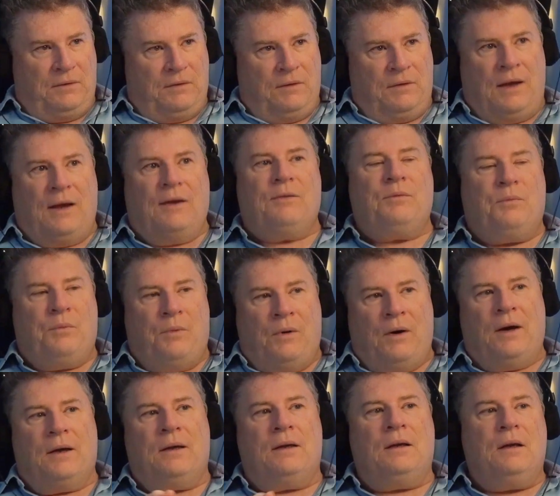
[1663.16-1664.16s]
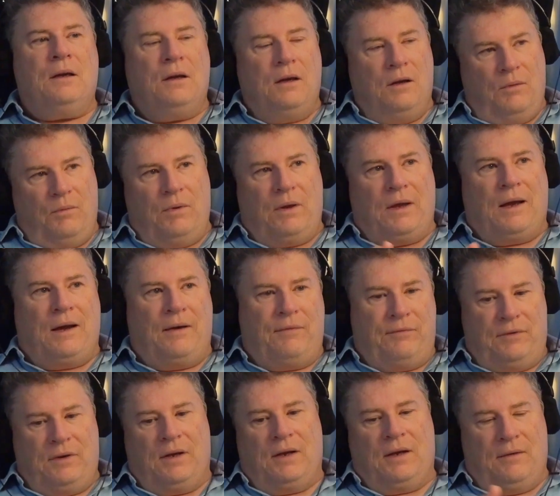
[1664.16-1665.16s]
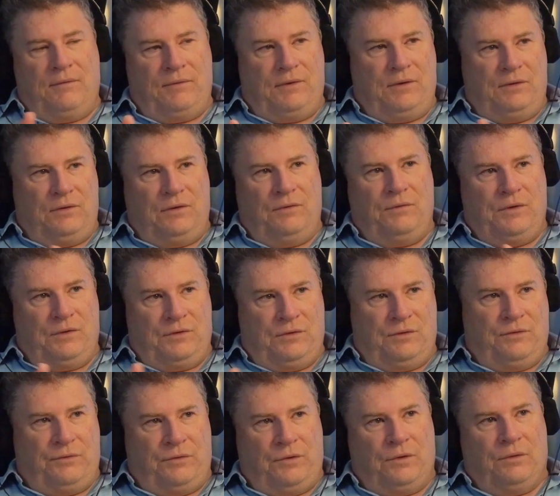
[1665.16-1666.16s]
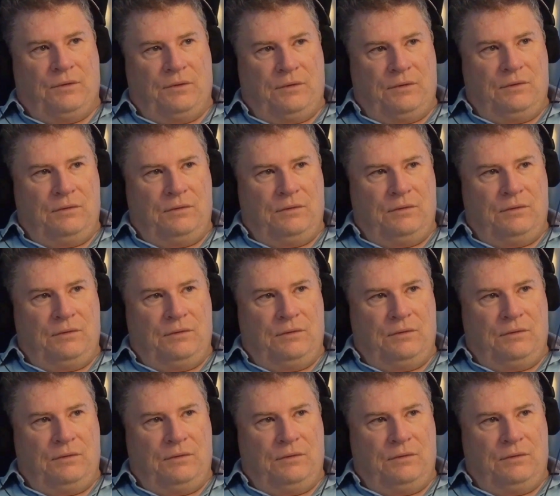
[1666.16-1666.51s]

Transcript: So that's why we have to have this division of roles.